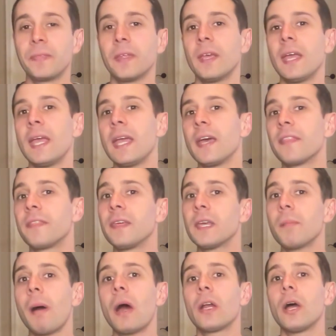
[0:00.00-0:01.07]
and think
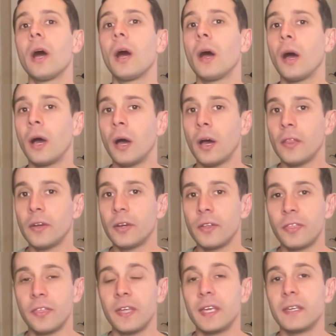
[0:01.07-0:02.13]
about other
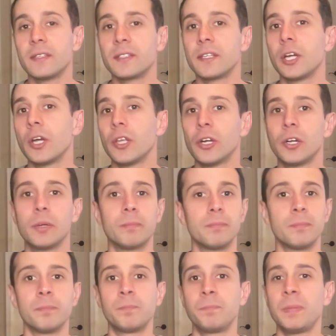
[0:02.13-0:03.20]
things and other
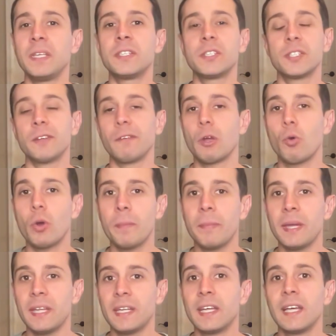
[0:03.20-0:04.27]
pieces of
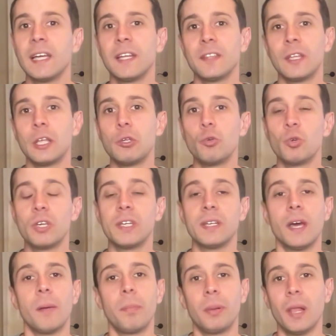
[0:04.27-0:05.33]
equipment that you can
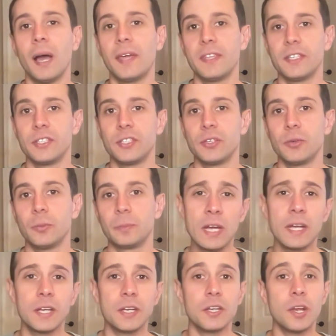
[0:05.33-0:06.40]
apply this to.
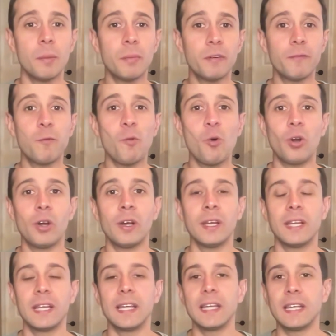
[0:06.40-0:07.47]
Number four
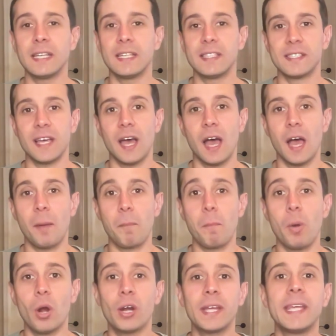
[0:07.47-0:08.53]
is
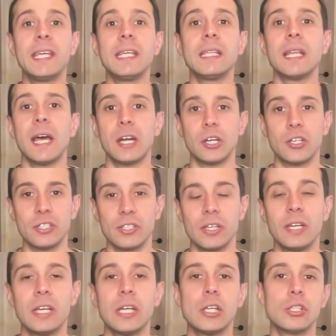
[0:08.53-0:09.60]
marquee letters.
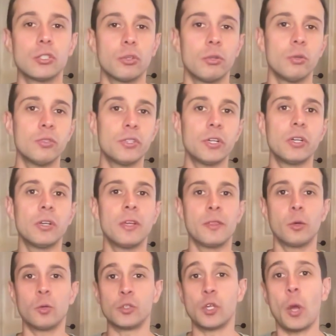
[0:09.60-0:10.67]
So those are
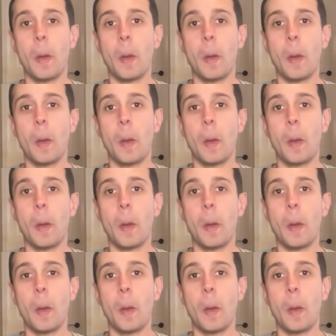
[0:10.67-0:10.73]
those